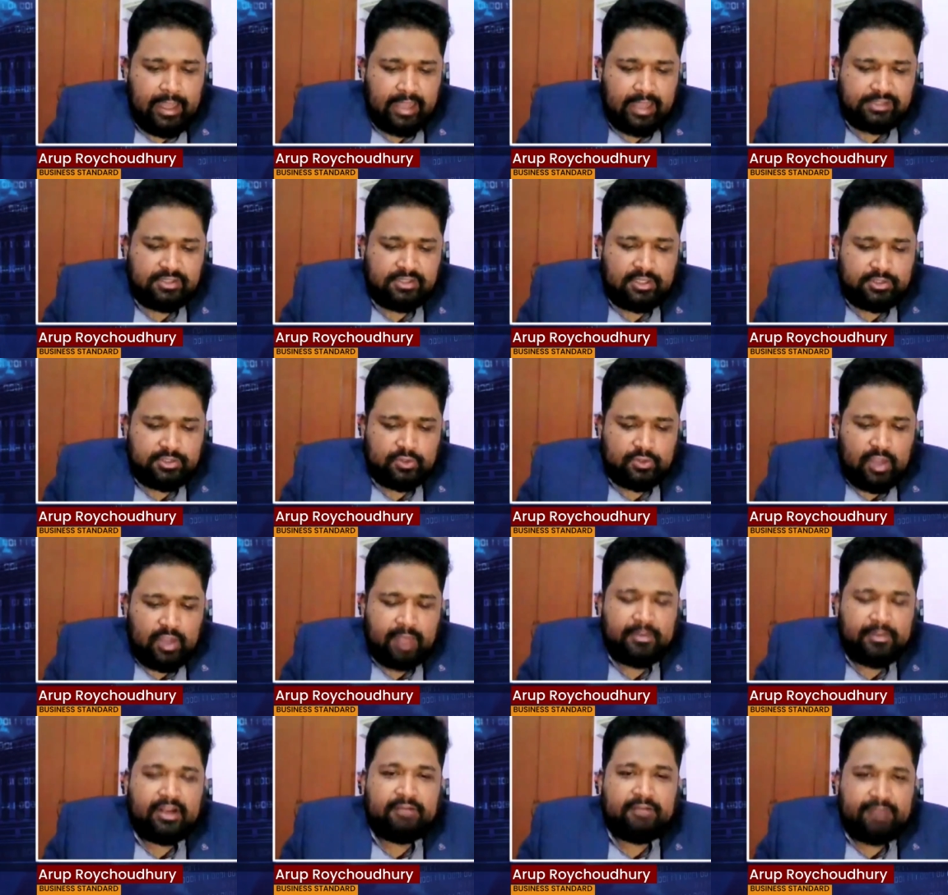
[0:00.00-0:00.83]
and since you
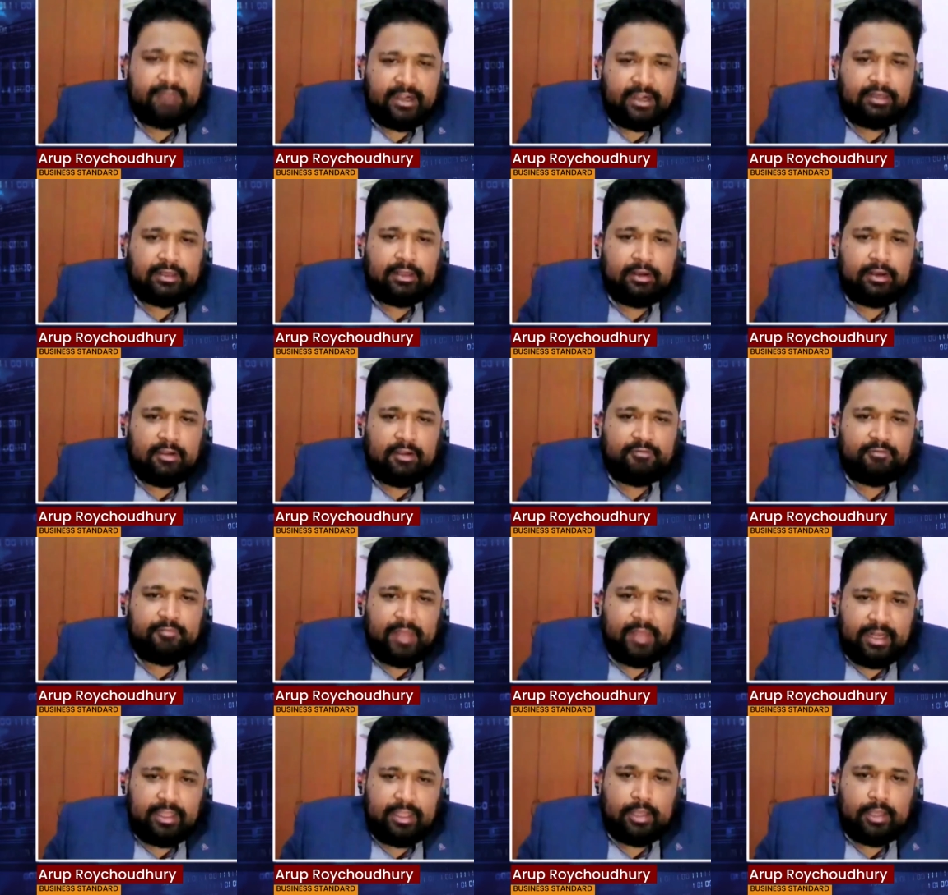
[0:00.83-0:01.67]
have been a veteran
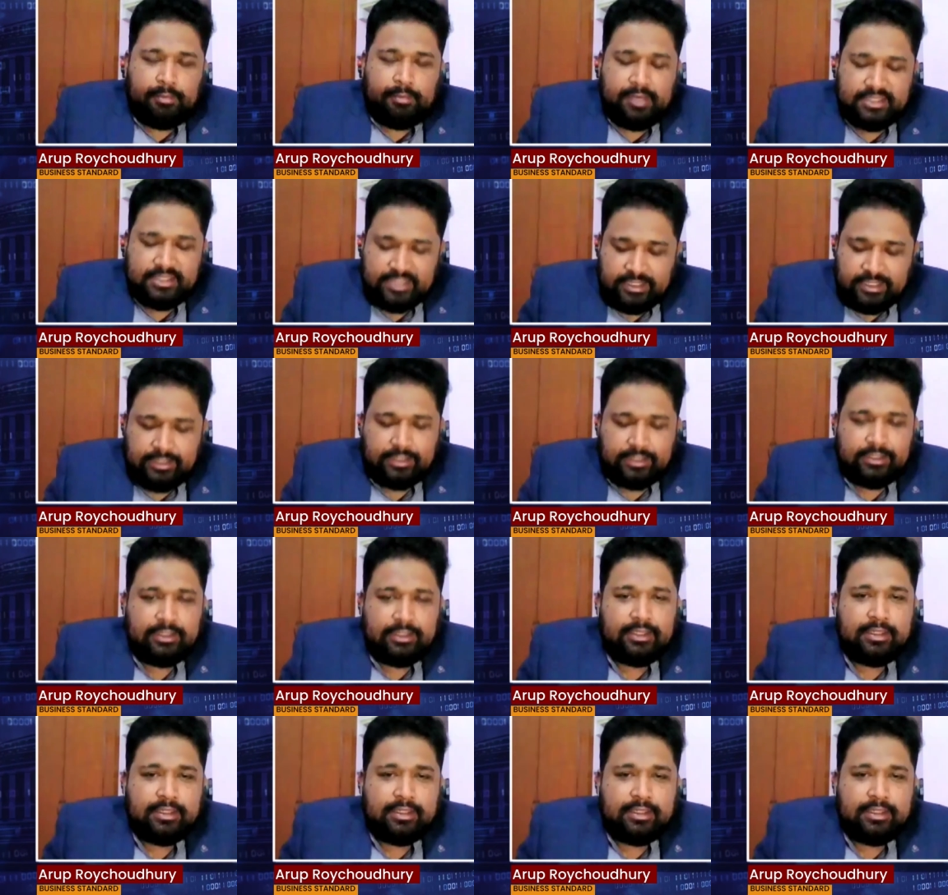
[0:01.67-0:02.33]
of many a budget,